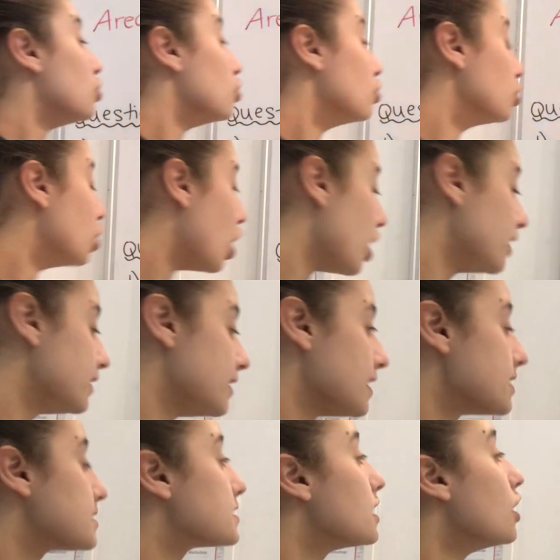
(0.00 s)
learn
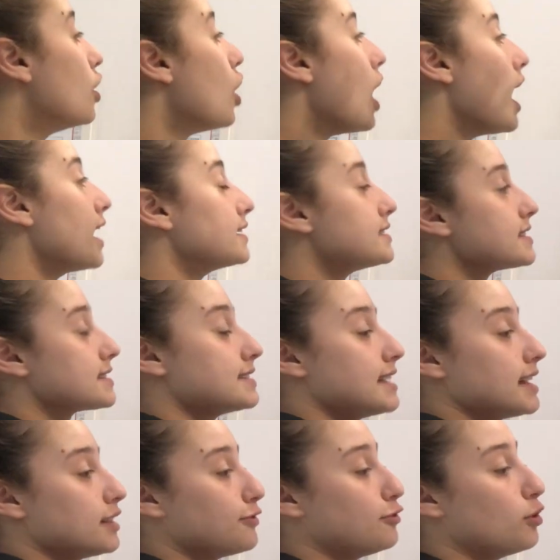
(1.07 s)
this,
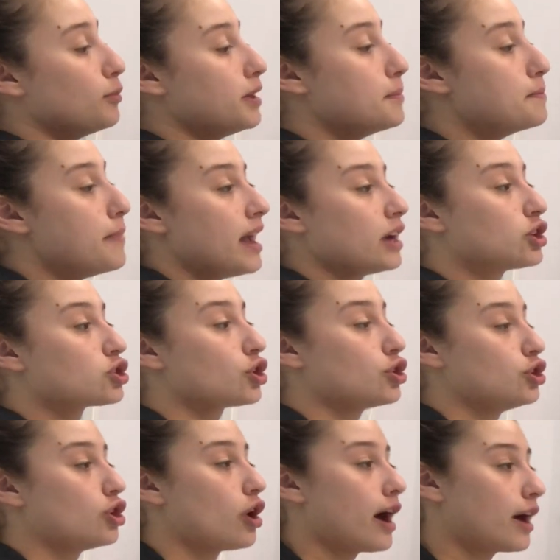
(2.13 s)
understand the formula, make sure
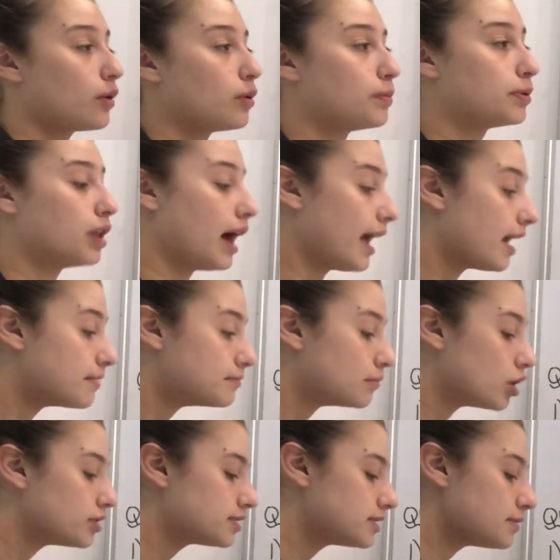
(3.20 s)
you know how to apply it, and
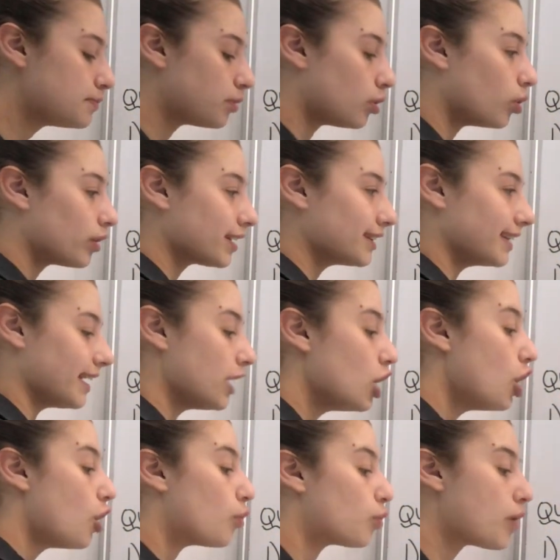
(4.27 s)
most importantly,
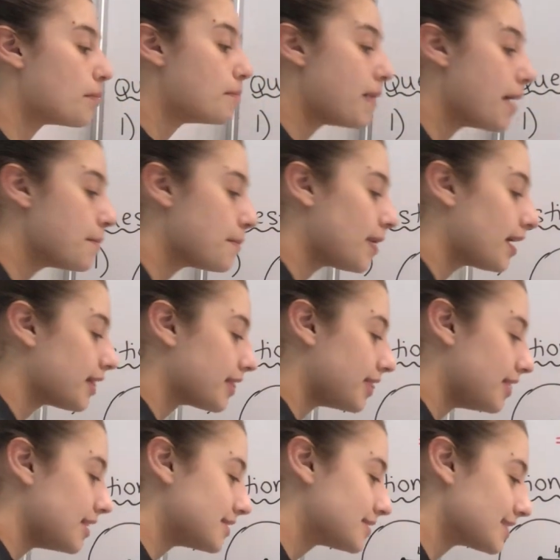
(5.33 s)
remember
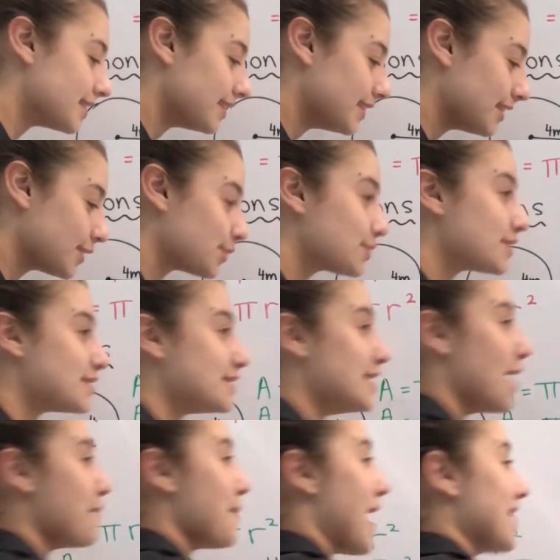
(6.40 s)
this little
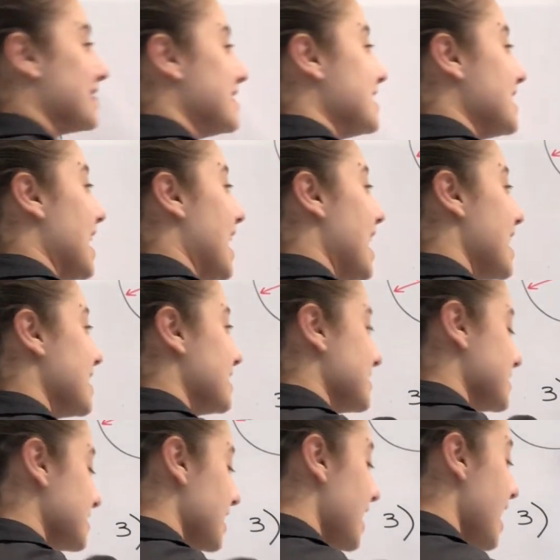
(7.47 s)
step at the
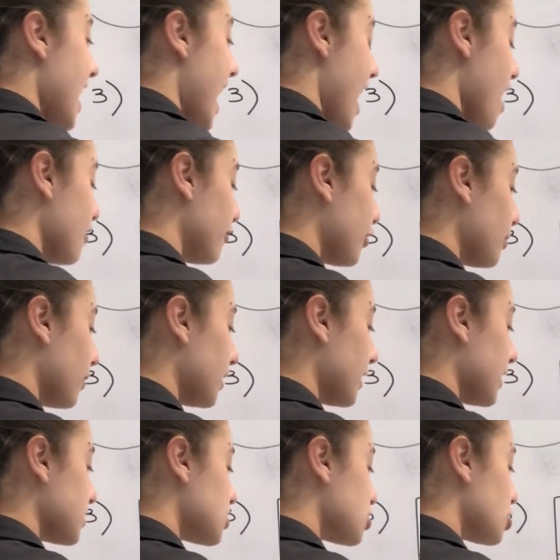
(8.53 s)
end. Everyone
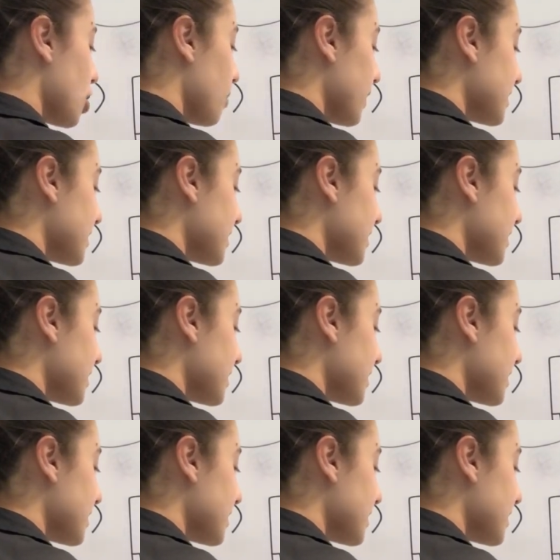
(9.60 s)
gets so